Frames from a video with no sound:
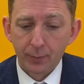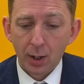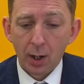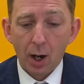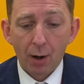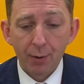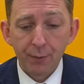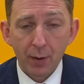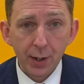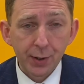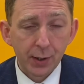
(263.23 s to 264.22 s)
Our
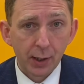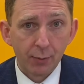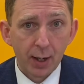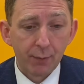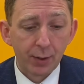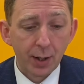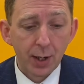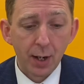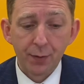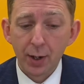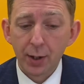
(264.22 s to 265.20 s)
advice to Year 11 and Year
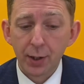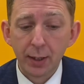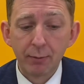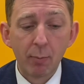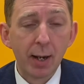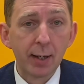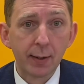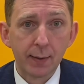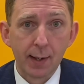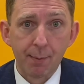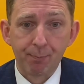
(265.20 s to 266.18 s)
13 remains the
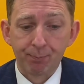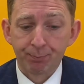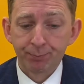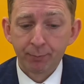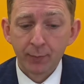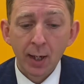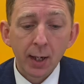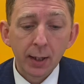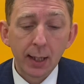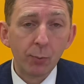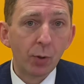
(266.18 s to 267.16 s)
same.
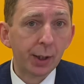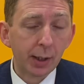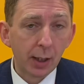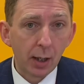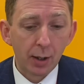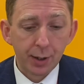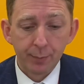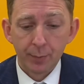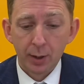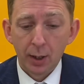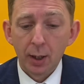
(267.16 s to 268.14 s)
Keep working hard,
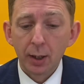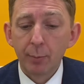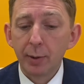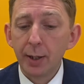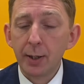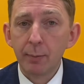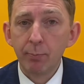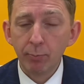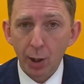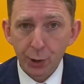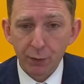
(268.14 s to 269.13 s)
complete as
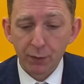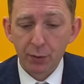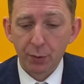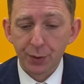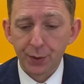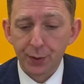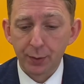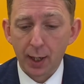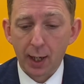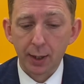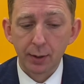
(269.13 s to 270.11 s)
much of the course as you
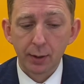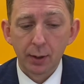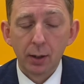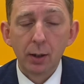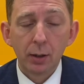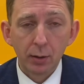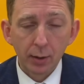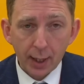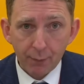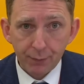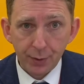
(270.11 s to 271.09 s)
can, look
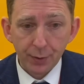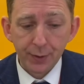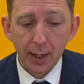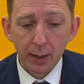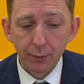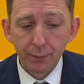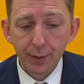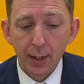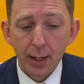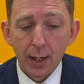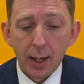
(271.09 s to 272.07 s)
after yourselves
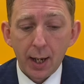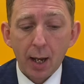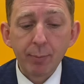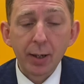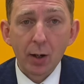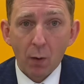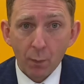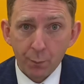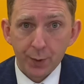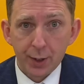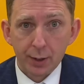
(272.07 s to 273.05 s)
and be
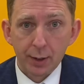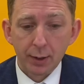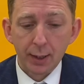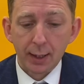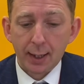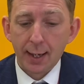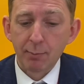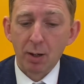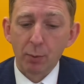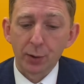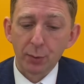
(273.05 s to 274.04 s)
confident that the Academy
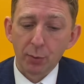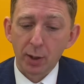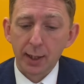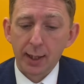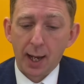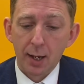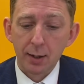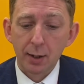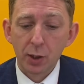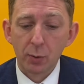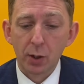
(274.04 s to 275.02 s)
will do all it can
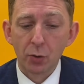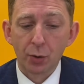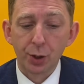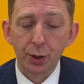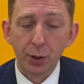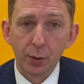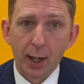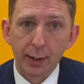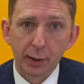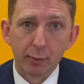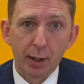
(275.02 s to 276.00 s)
to ensure that you get the
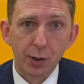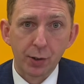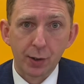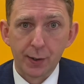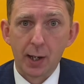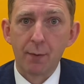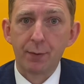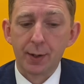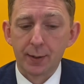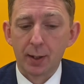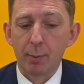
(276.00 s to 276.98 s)
grades you deserve this
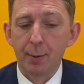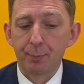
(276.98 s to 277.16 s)
summer.